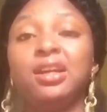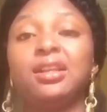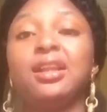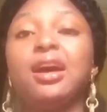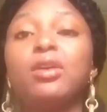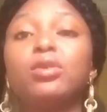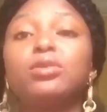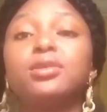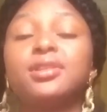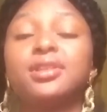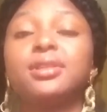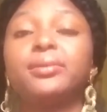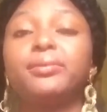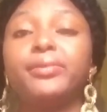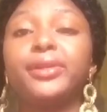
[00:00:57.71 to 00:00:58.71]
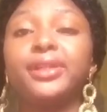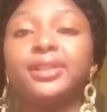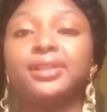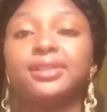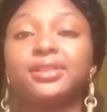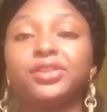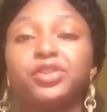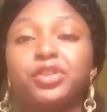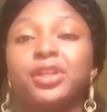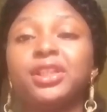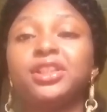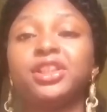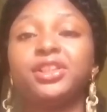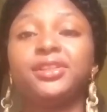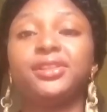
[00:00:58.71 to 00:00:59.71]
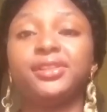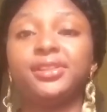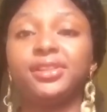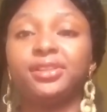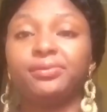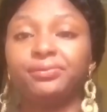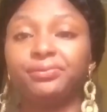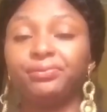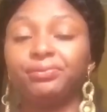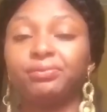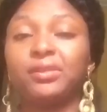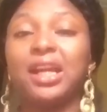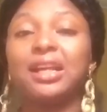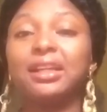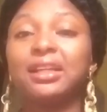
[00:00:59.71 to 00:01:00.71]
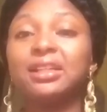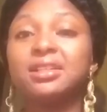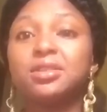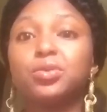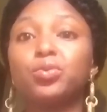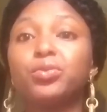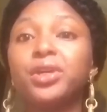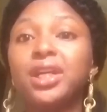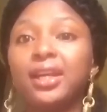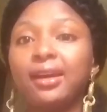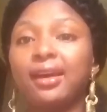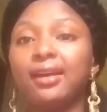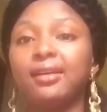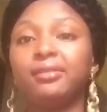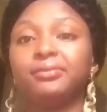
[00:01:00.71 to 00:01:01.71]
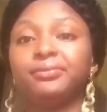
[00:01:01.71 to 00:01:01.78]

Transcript: that holds the breast stretches and gets weaker.